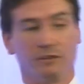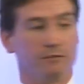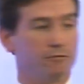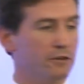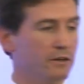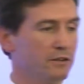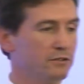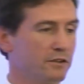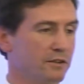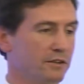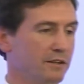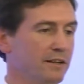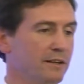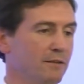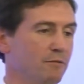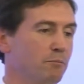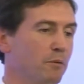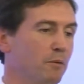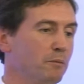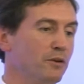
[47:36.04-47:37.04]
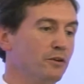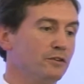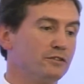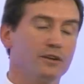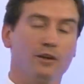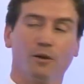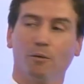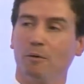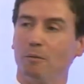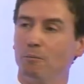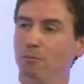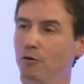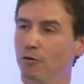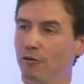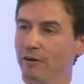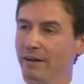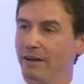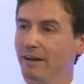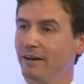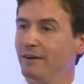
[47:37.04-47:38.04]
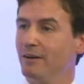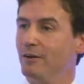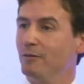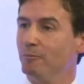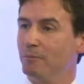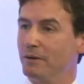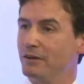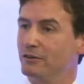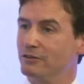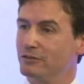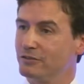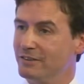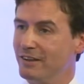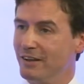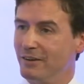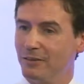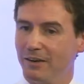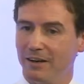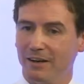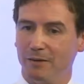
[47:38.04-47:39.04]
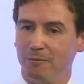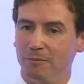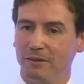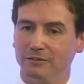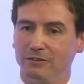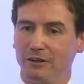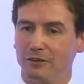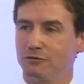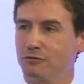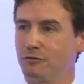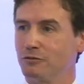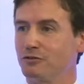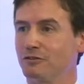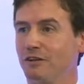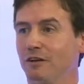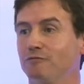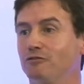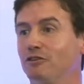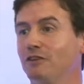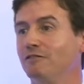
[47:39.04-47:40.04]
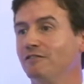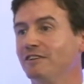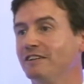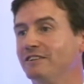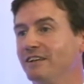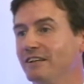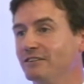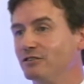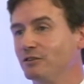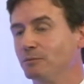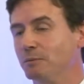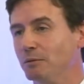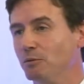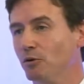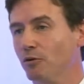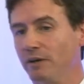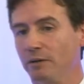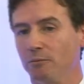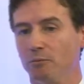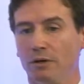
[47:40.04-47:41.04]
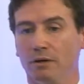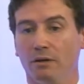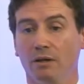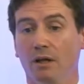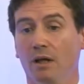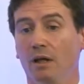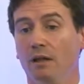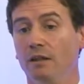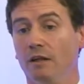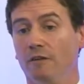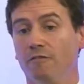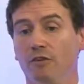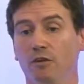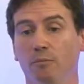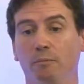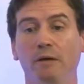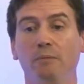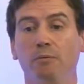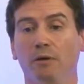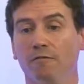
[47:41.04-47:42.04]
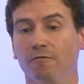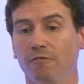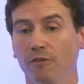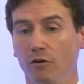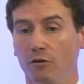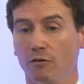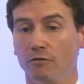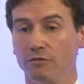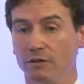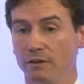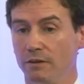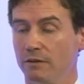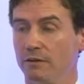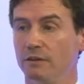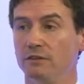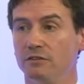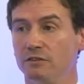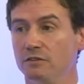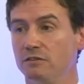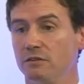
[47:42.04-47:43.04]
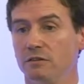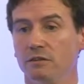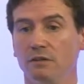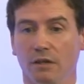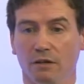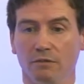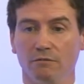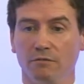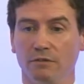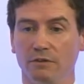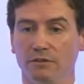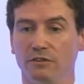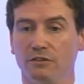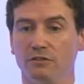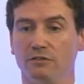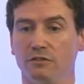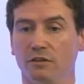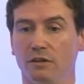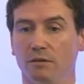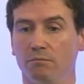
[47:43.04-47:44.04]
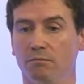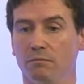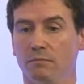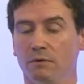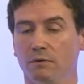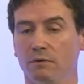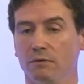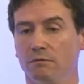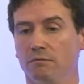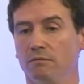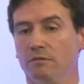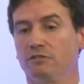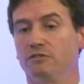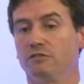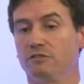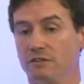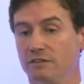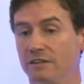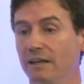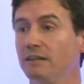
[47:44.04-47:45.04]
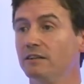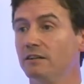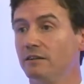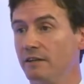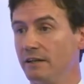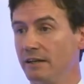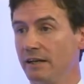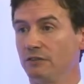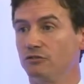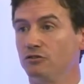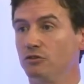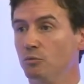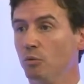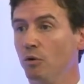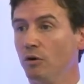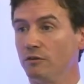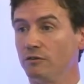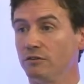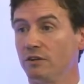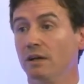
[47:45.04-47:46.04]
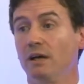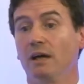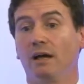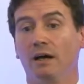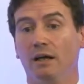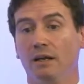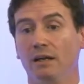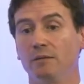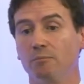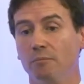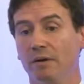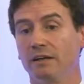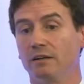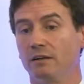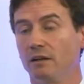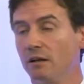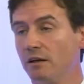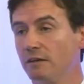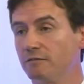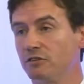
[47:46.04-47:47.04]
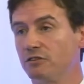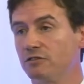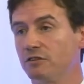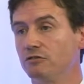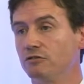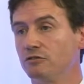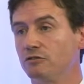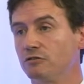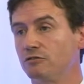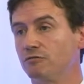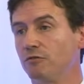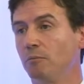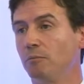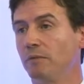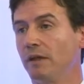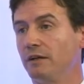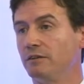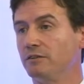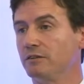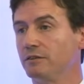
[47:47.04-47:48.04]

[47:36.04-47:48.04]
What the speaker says: for us, it probably looks a little bit boring because, industrial stuff generally tends to be boring. But, for the people involved, this is the data they actually want, and they make live decisions from that.